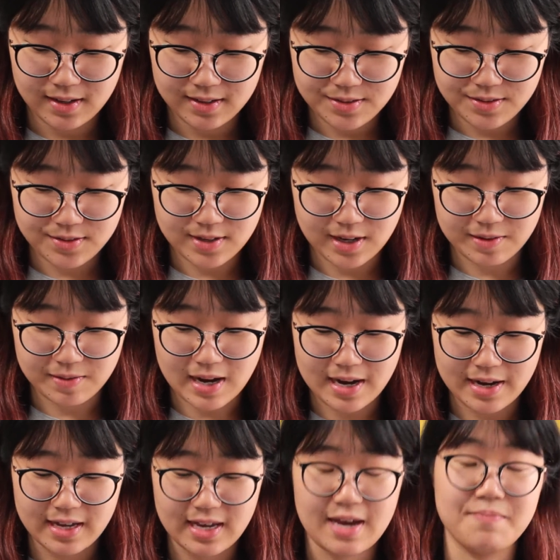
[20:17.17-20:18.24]
So
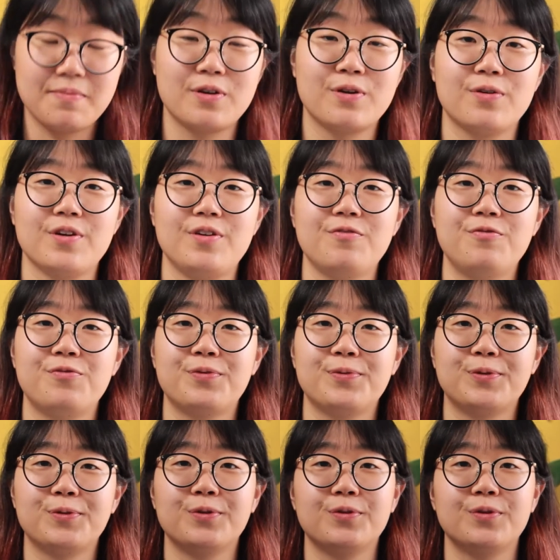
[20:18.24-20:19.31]
I am going
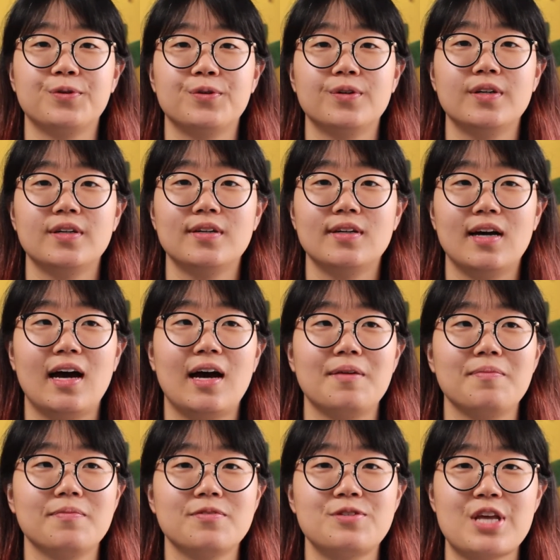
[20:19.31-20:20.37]
for,
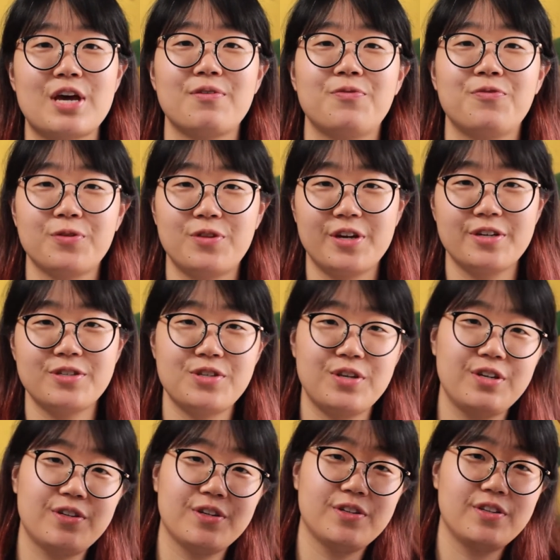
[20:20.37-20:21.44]
so for those
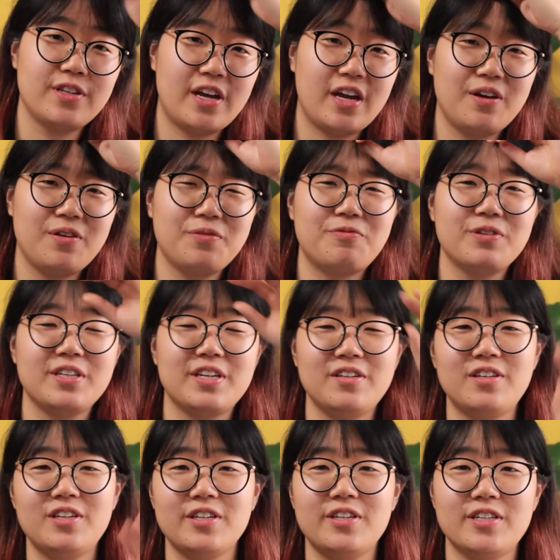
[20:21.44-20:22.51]
who don't know,
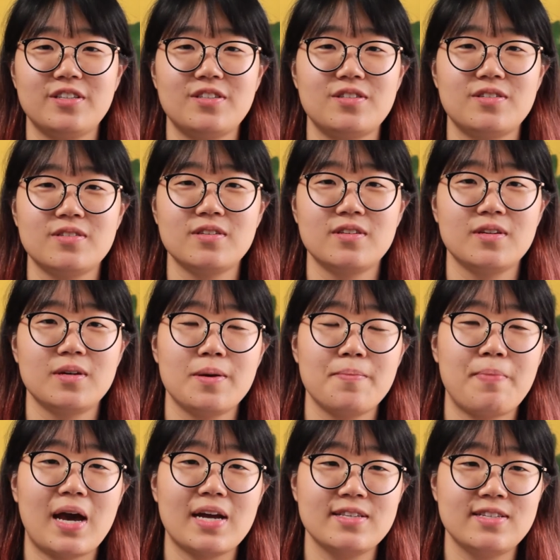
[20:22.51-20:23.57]
Ranunculus
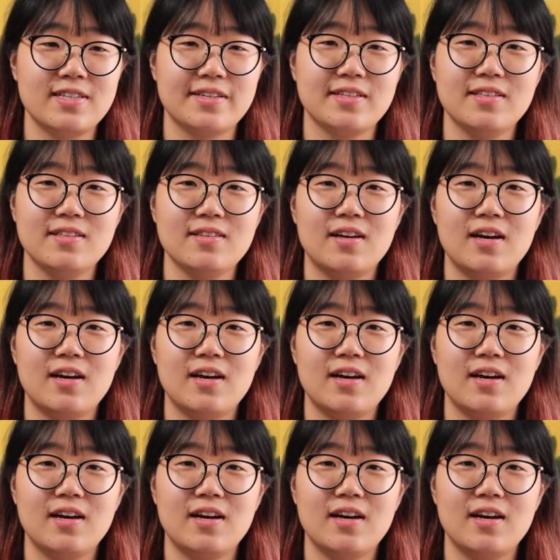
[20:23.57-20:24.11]
pattern,